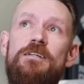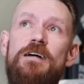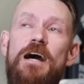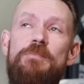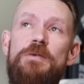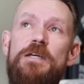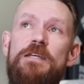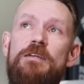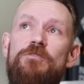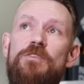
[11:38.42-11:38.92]
I
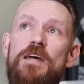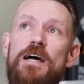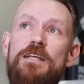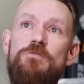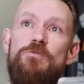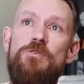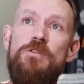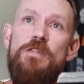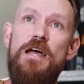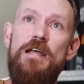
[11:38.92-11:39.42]
mean, if
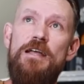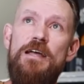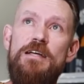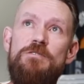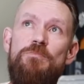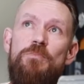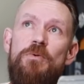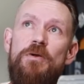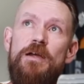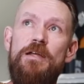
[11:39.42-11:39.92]
that's where that
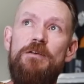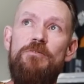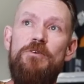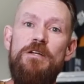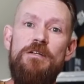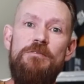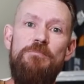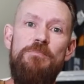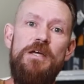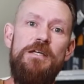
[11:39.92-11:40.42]
guy's brain
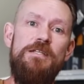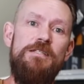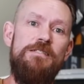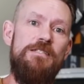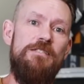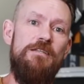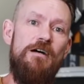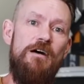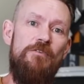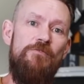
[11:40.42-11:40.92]
went
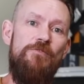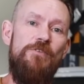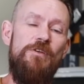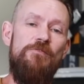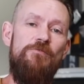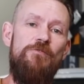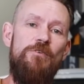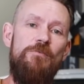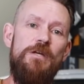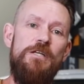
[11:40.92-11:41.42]
based off the
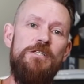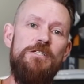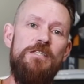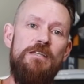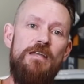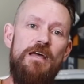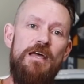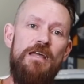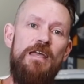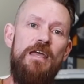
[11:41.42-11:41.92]
information
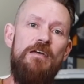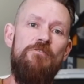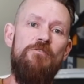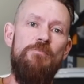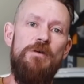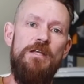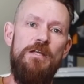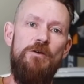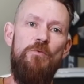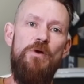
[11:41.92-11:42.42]
that I gave
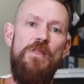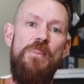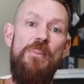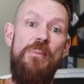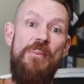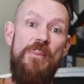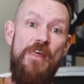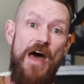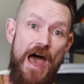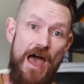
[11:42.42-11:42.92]
him, and it went
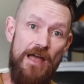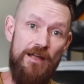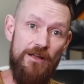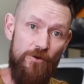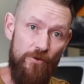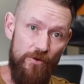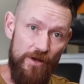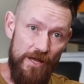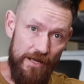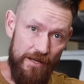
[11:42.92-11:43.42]
that
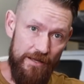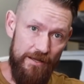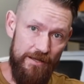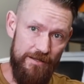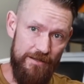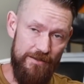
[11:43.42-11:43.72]
quick,